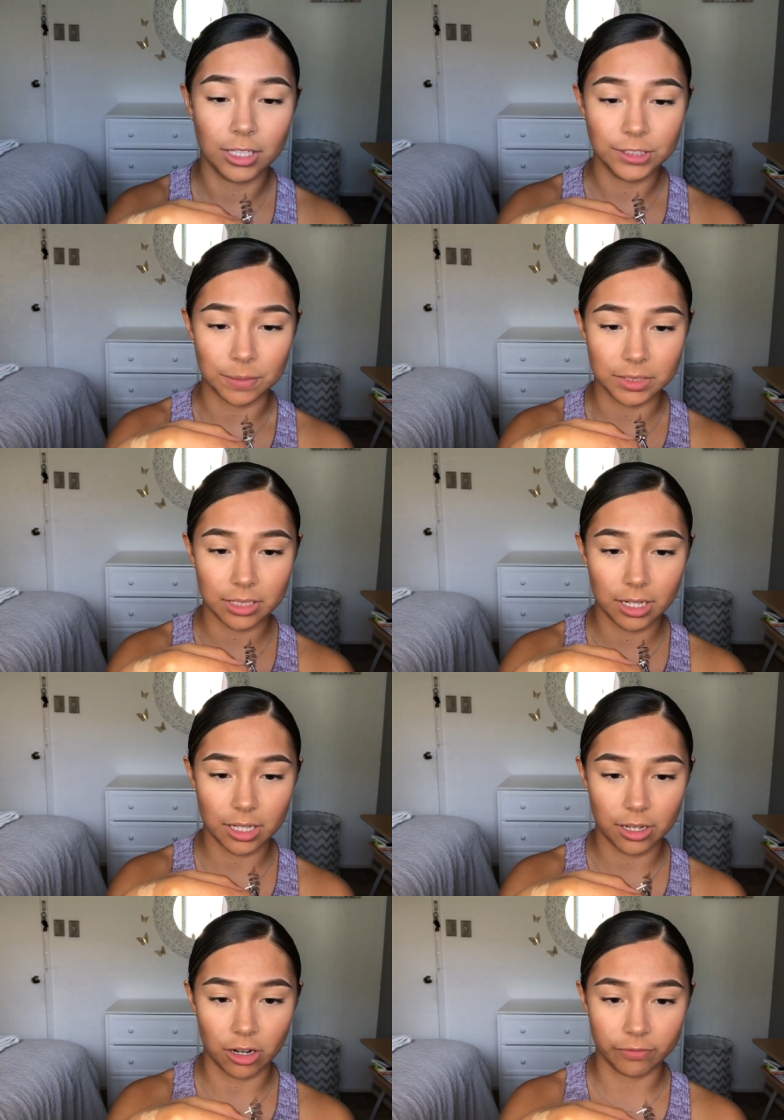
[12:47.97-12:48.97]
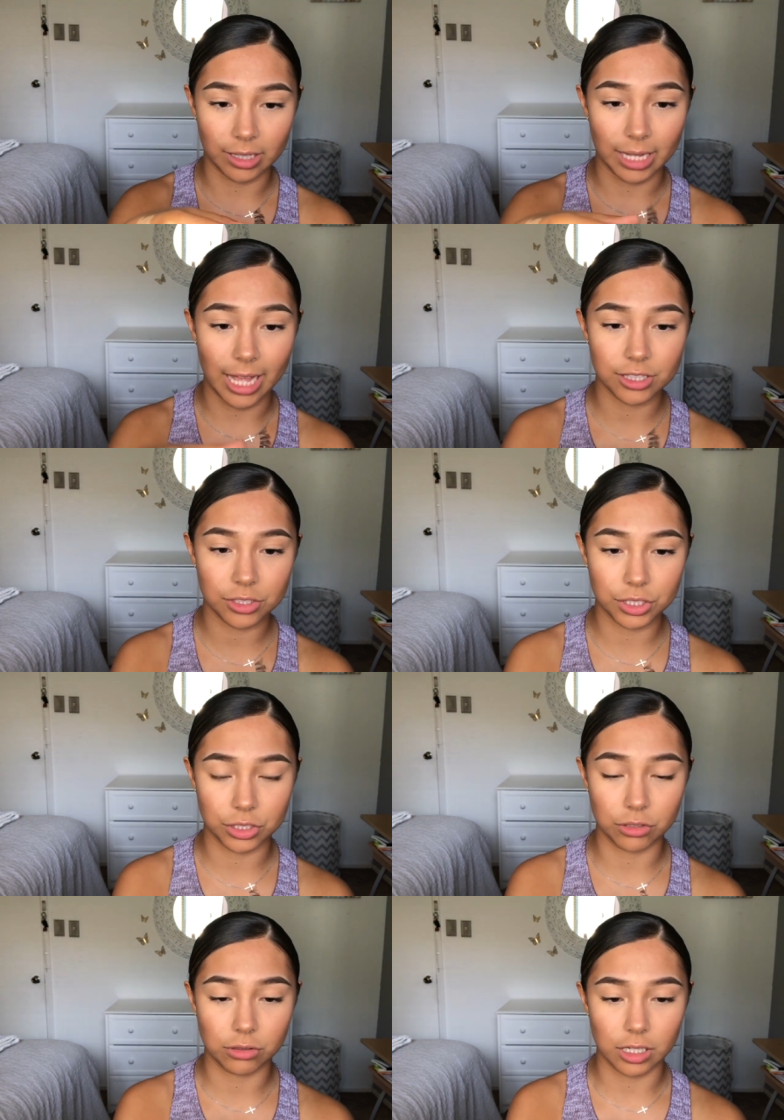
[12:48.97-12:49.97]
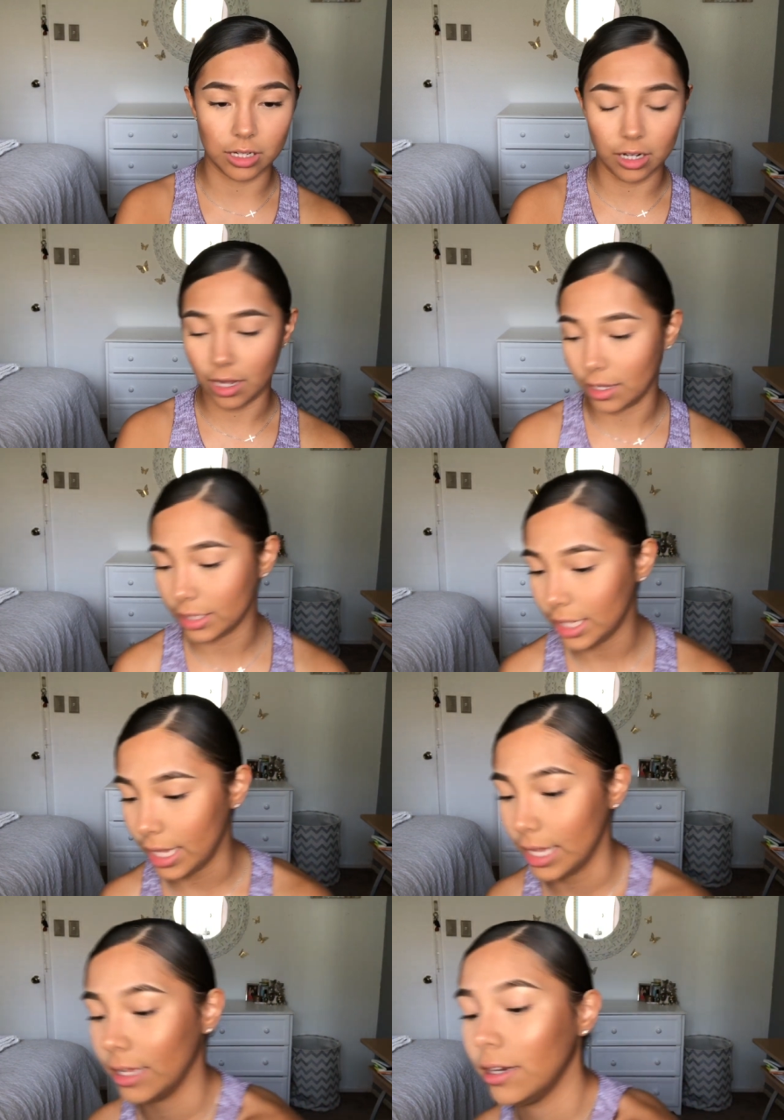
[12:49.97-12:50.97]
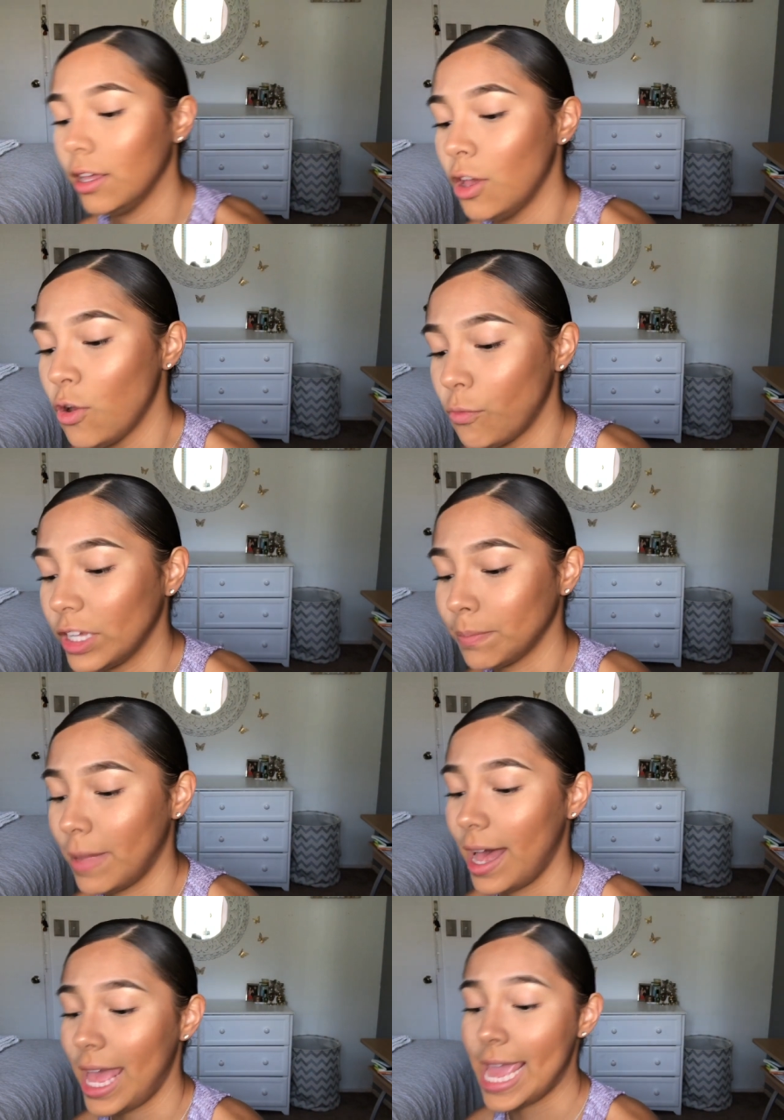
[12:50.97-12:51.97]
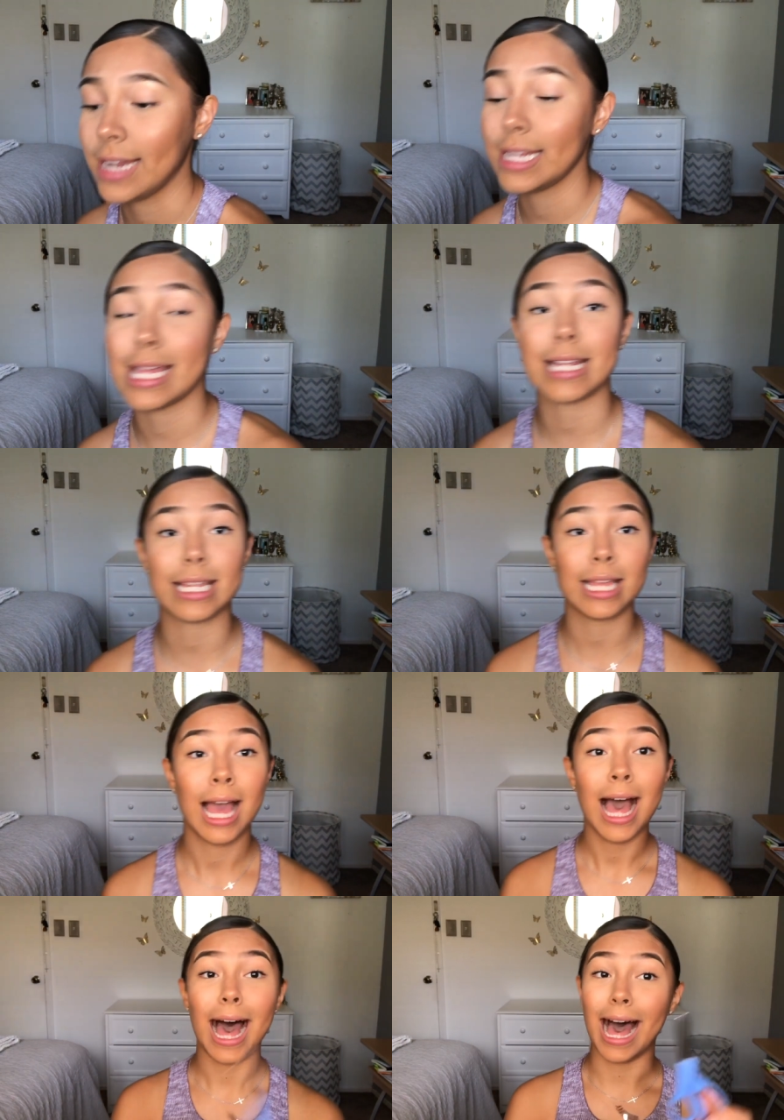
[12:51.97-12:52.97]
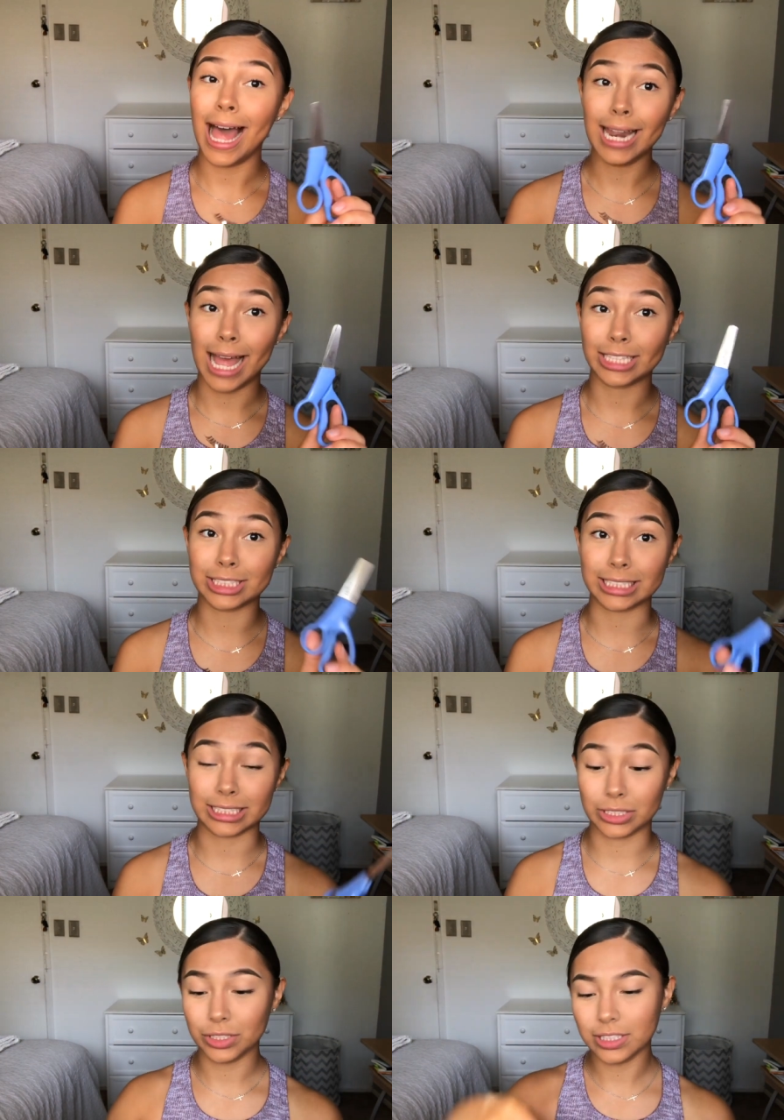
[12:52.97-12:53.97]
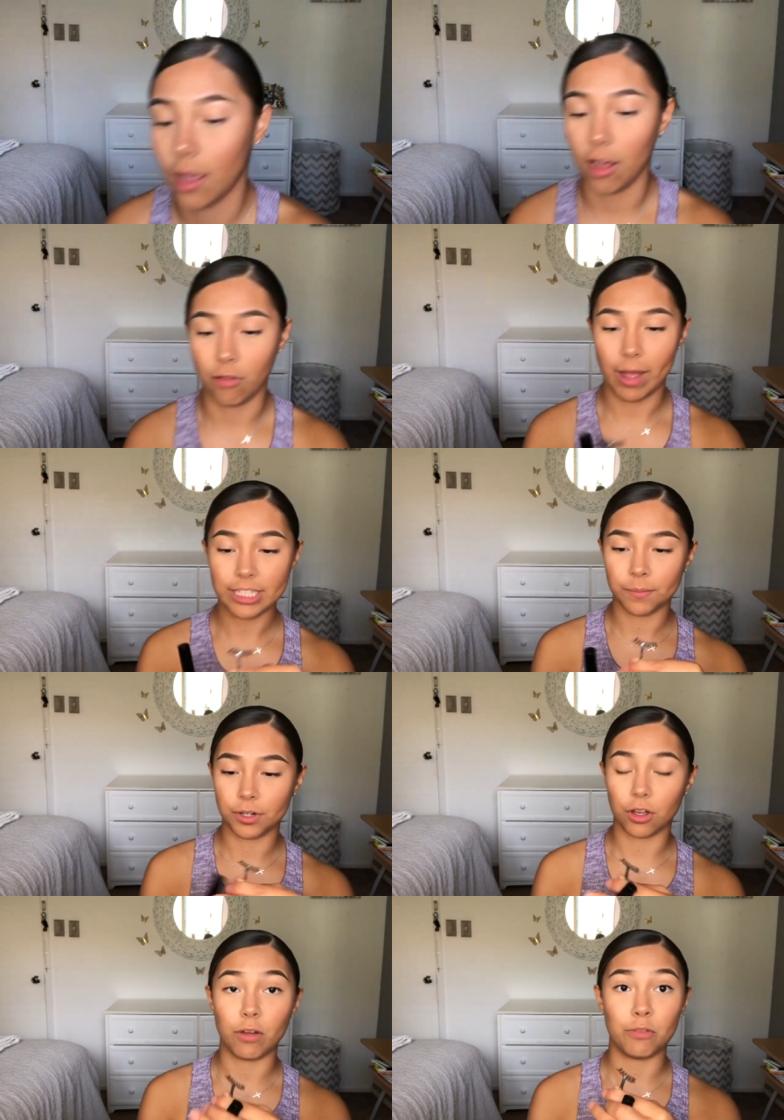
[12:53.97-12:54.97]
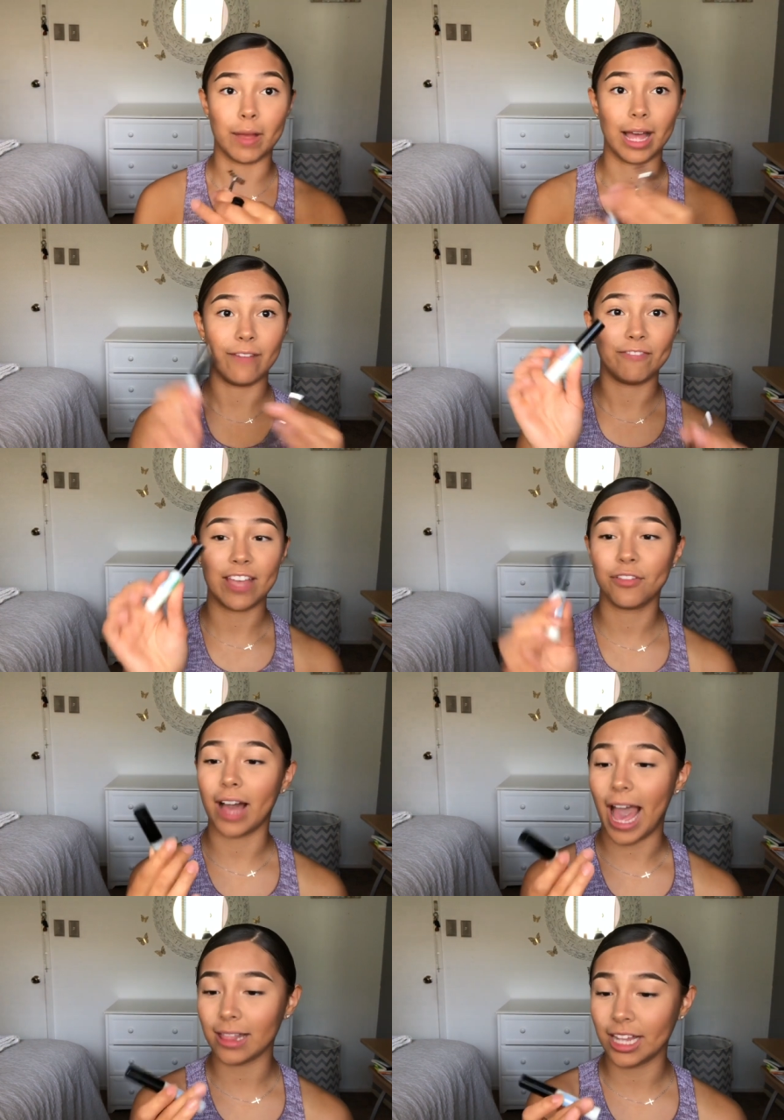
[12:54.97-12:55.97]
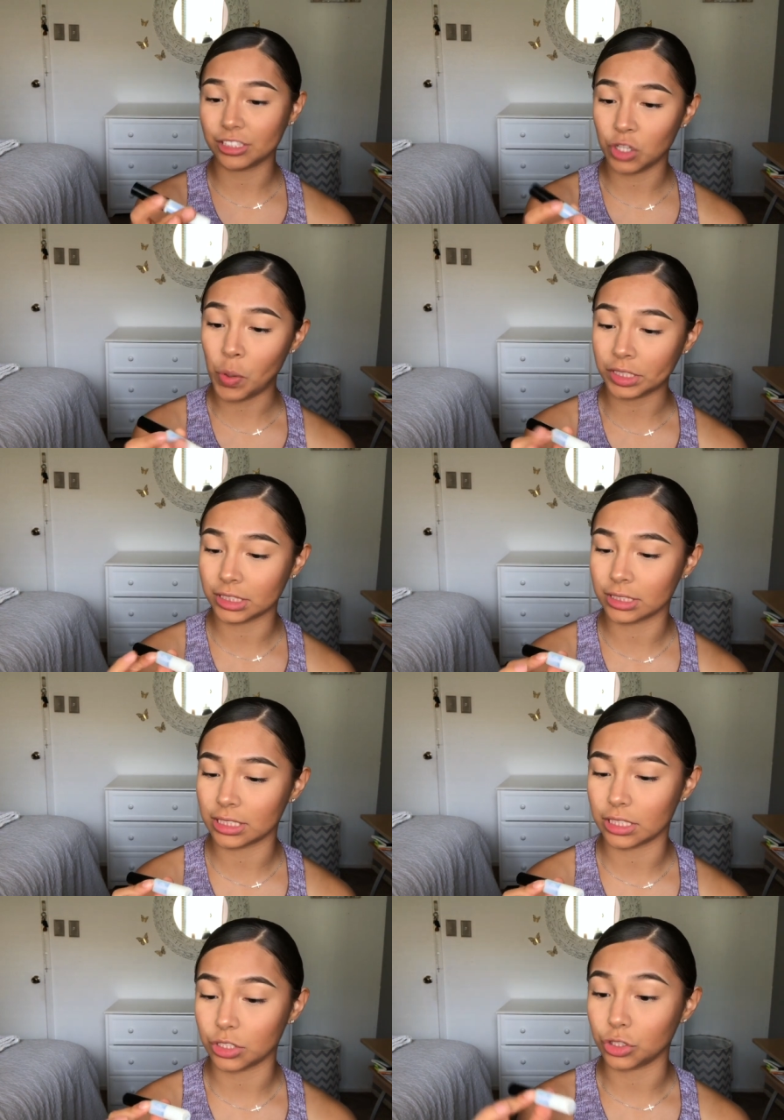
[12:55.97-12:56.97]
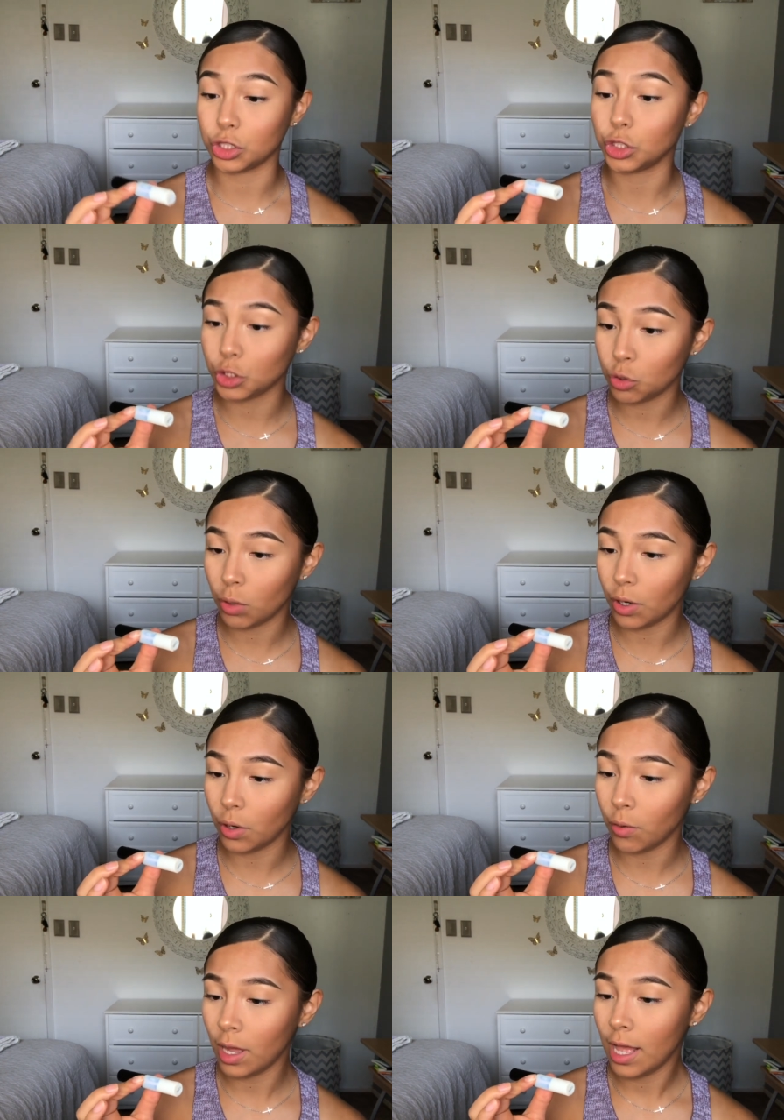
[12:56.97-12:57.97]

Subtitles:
So I'm just gonna cut off the last two on the end with my handy dandy eyelash scissors. Alright, so I'm gonna go in my favorite eyelash glue, which is this Duo